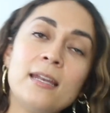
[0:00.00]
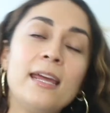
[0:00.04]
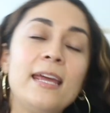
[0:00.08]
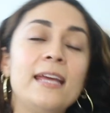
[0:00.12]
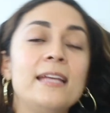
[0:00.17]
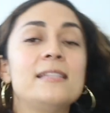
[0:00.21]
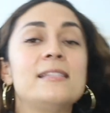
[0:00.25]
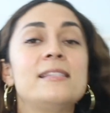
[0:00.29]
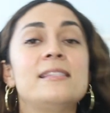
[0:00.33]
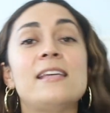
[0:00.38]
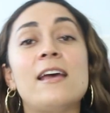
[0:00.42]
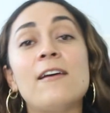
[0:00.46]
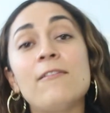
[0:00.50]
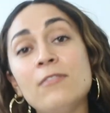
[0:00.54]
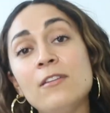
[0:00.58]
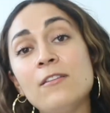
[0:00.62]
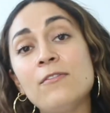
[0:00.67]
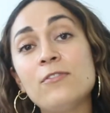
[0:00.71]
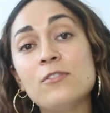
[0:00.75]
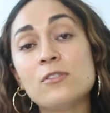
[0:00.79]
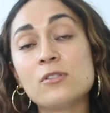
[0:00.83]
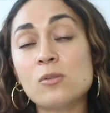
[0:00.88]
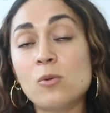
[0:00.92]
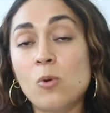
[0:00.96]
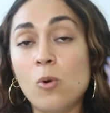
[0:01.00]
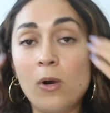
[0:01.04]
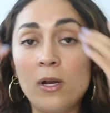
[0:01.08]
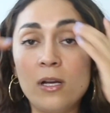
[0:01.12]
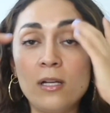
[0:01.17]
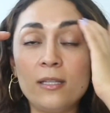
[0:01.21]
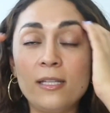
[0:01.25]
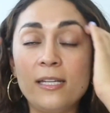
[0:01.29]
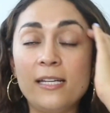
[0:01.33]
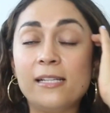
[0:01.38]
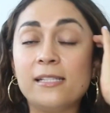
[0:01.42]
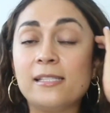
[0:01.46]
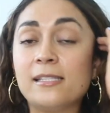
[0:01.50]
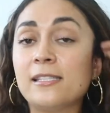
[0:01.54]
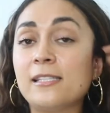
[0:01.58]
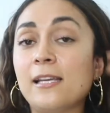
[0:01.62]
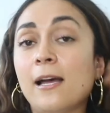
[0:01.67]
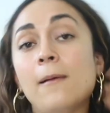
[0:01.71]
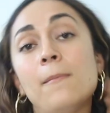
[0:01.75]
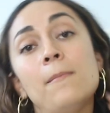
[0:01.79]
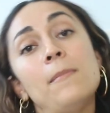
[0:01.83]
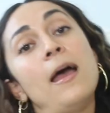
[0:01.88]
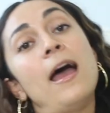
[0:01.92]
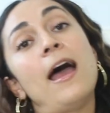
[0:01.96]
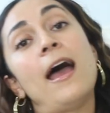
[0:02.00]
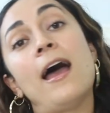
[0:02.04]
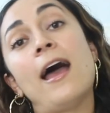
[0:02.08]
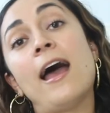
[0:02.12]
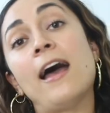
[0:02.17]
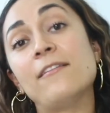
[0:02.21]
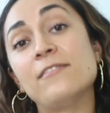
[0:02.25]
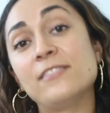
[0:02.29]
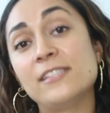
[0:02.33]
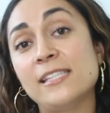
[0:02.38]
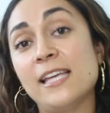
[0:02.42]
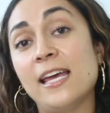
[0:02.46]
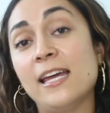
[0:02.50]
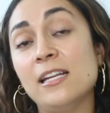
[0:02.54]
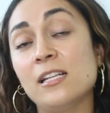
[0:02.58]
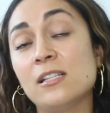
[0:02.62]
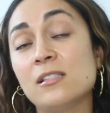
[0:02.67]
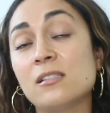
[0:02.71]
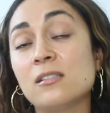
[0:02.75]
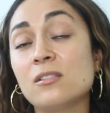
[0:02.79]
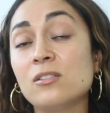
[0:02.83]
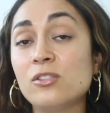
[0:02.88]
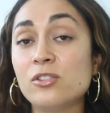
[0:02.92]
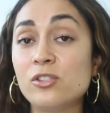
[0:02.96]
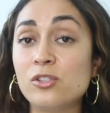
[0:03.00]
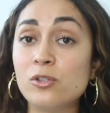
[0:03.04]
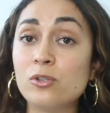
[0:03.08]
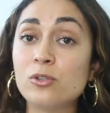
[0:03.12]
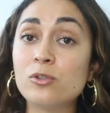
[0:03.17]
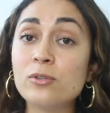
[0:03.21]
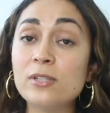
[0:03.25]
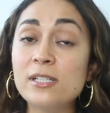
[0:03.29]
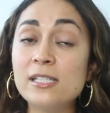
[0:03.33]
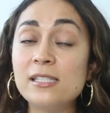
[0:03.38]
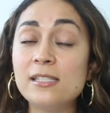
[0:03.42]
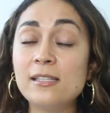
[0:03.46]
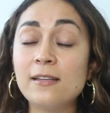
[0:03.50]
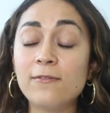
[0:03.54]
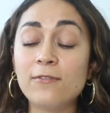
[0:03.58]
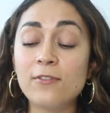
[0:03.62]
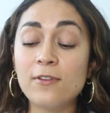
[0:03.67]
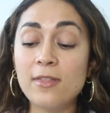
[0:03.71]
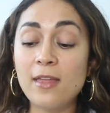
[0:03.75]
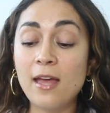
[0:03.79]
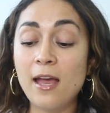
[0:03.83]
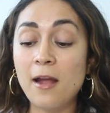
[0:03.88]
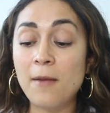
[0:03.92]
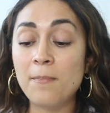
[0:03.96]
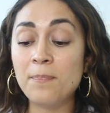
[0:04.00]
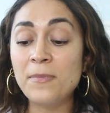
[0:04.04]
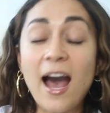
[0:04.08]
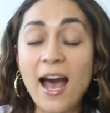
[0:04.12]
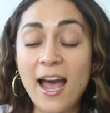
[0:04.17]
It definitely feels oily. Some have said it's a little too greasy for them.